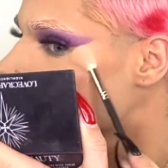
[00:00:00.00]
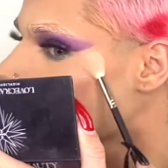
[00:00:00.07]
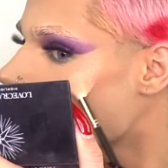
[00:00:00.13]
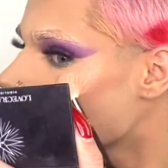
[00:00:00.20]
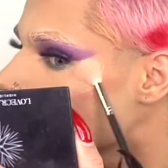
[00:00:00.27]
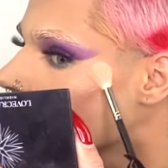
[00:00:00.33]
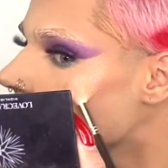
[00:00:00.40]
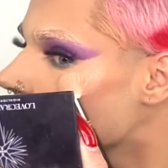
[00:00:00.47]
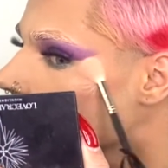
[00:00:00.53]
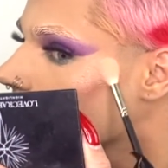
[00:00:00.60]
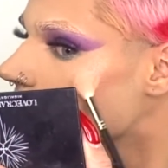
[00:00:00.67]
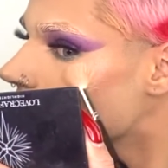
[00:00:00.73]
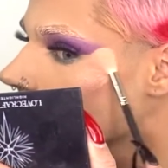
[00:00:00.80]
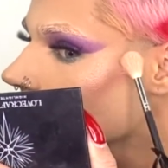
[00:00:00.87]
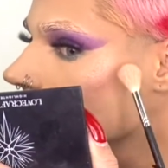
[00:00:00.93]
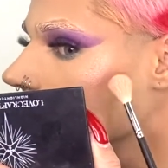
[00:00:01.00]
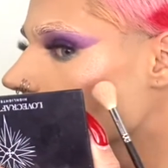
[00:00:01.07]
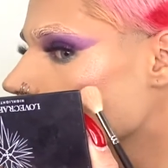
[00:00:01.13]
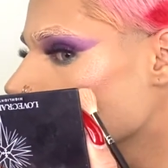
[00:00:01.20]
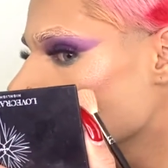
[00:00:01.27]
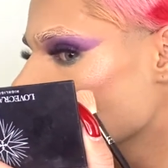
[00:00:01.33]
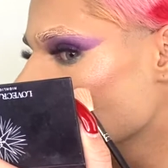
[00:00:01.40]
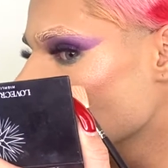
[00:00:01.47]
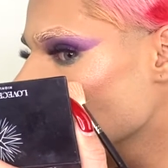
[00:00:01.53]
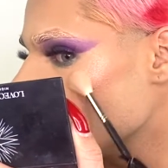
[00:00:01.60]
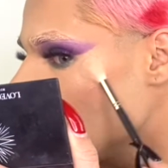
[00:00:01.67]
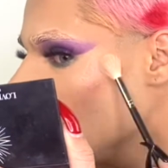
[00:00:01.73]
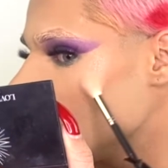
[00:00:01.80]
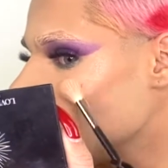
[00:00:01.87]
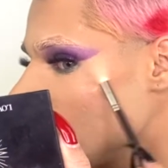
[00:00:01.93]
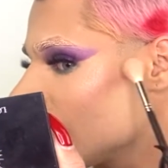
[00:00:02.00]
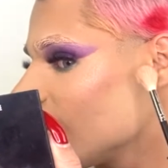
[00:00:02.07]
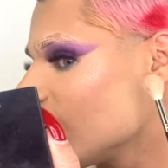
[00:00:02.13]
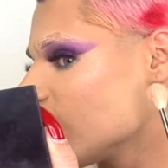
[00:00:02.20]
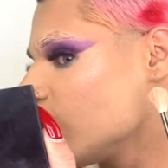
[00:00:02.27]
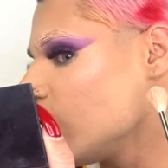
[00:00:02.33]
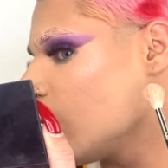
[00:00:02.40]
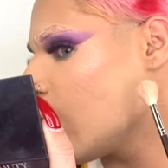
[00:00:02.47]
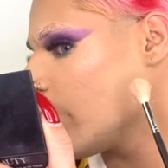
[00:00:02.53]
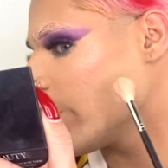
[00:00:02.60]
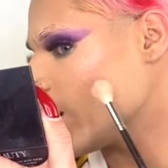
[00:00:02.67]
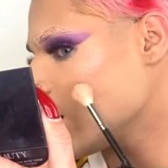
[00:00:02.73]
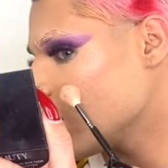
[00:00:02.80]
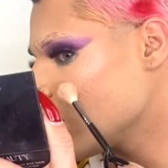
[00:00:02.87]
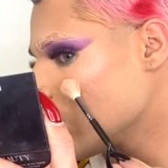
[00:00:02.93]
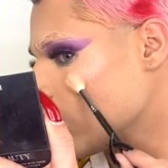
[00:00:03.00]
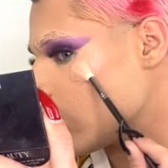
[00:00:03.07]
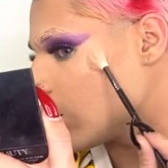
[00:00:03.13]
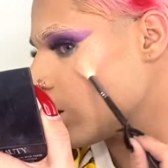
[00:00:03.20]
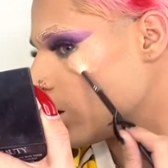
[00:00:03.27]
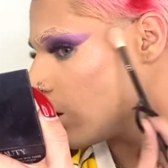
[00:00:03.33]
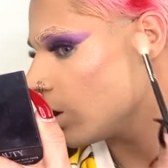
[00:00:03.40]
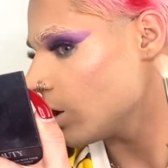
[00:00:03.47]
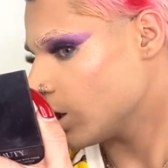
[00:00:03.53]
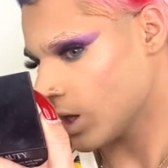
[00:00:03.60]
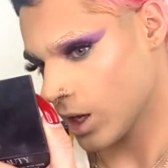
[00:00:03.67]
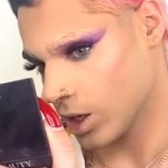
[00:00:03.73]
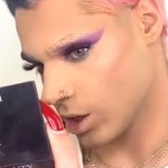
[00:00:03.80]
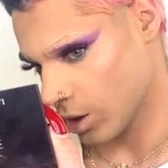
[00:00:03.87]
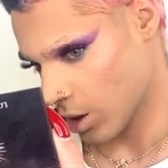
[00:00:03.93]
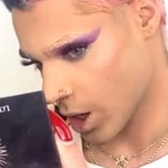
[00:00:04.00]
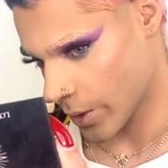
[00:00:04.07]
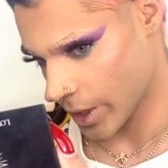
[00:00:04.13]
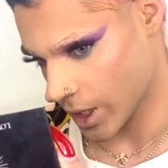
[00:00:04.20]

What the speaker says: tacky. It just gets glowier and glowier.